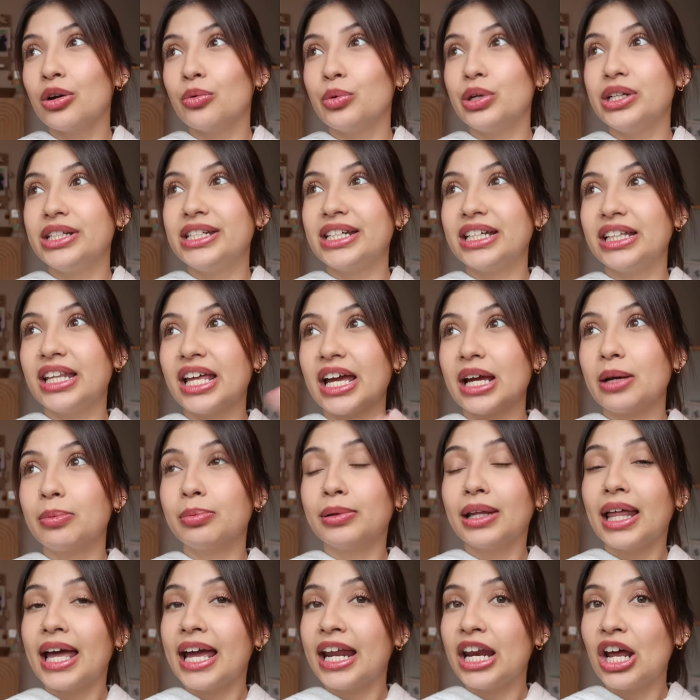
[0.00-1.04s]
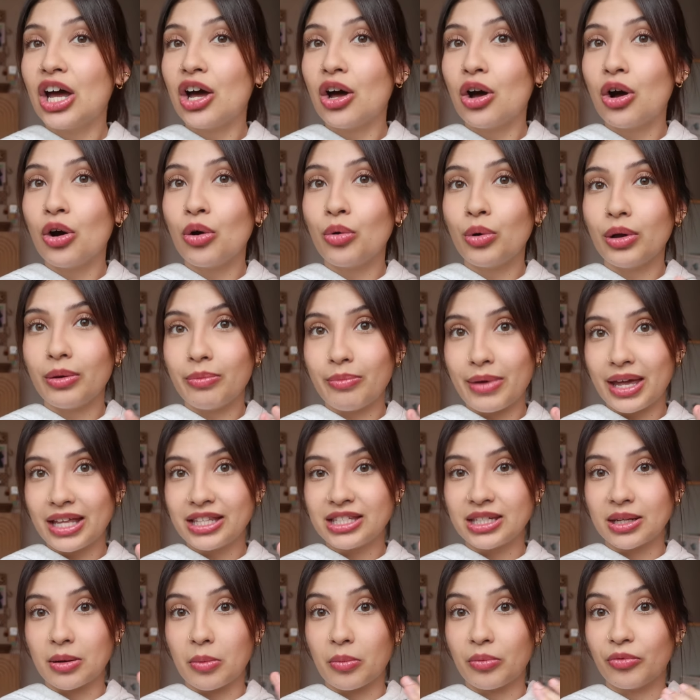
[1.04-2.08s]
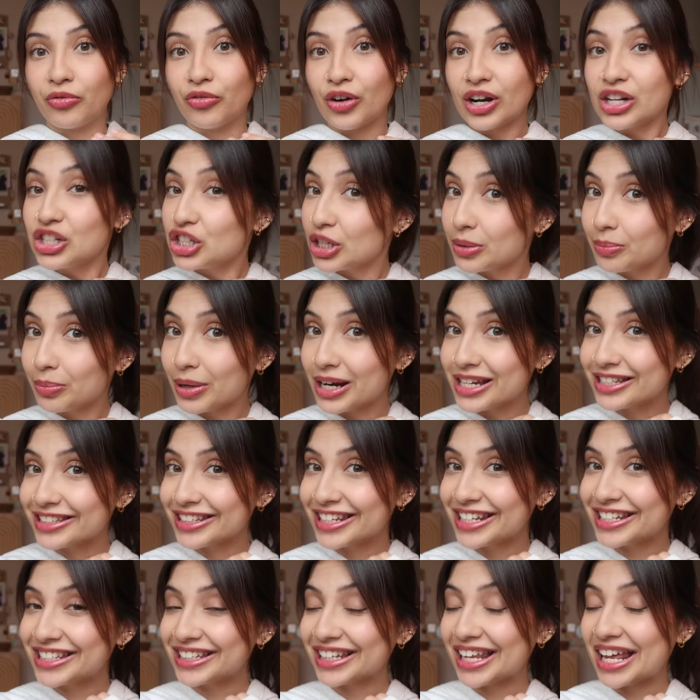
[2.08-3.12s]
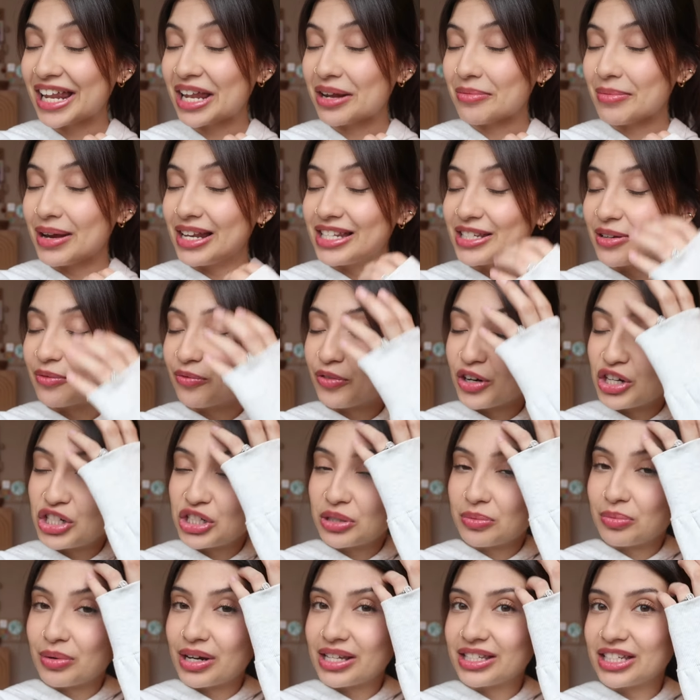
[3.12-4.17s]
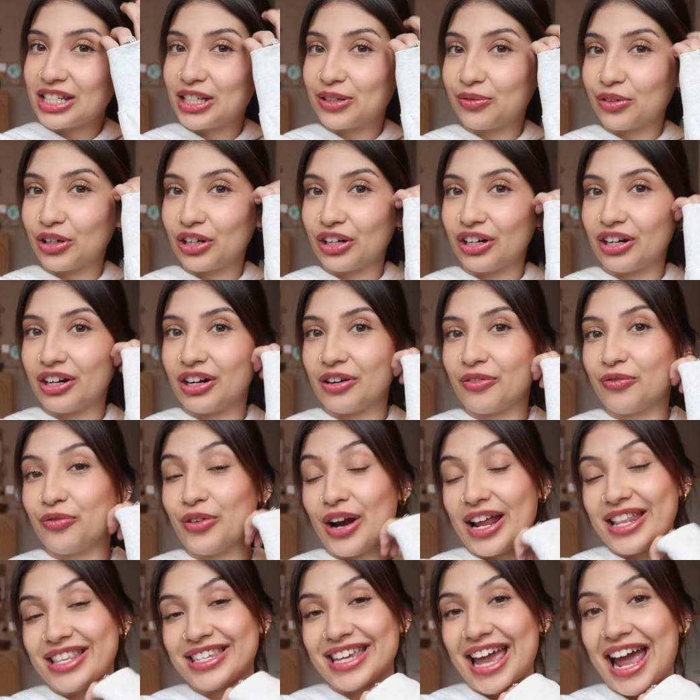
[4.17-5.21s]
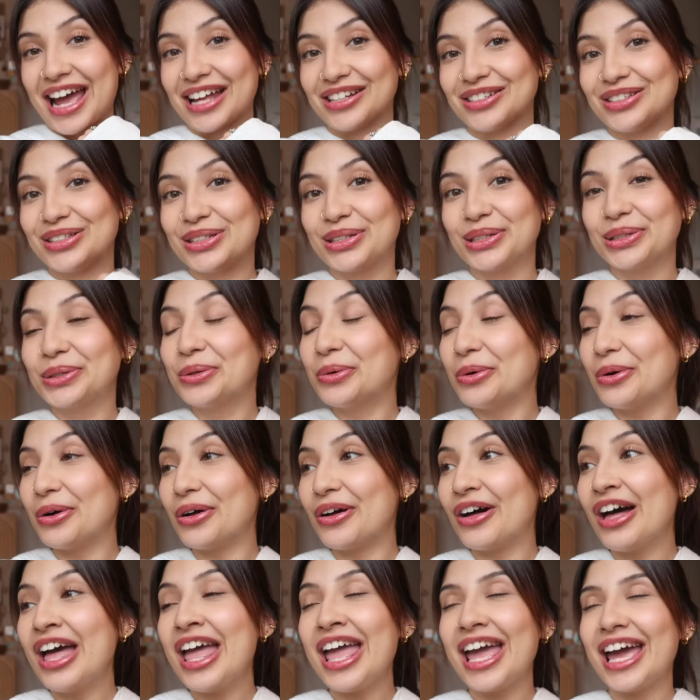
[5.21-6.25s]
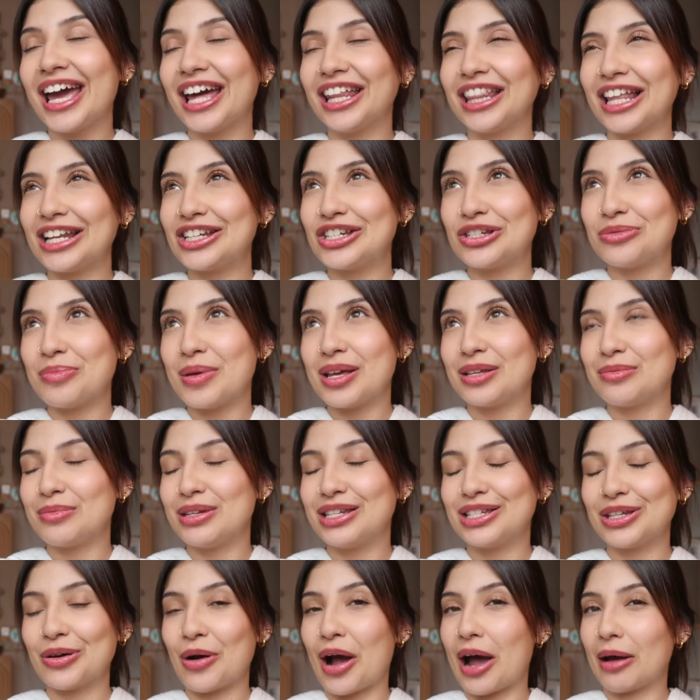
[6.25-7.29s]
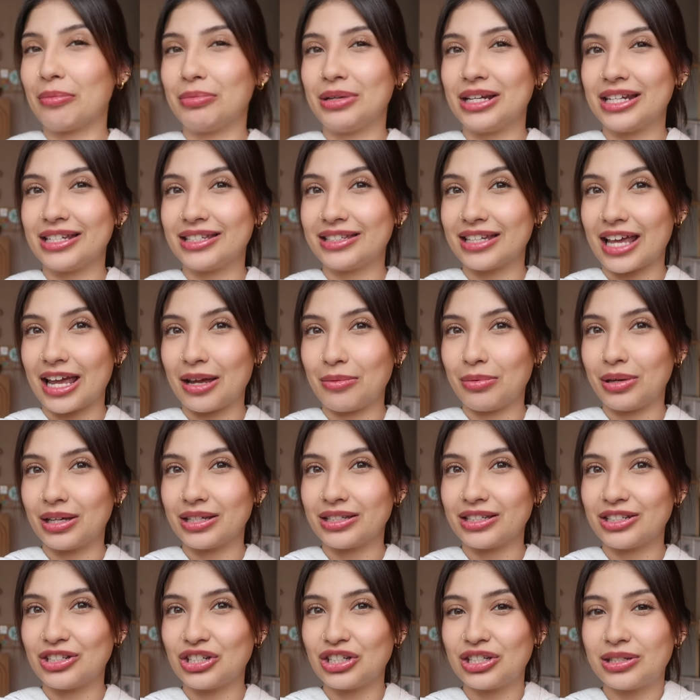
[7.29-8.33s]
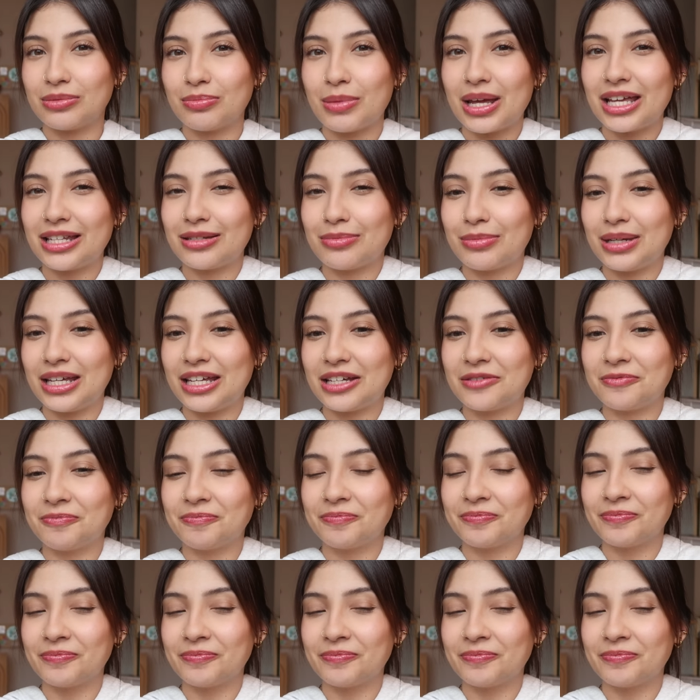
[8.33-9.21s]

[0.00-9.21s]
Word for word: We did like Play-Doh, we made some friendship bracelets. Layla made some friendship bracelets for her friends at school, and that just makes me so happy to say because it just makes me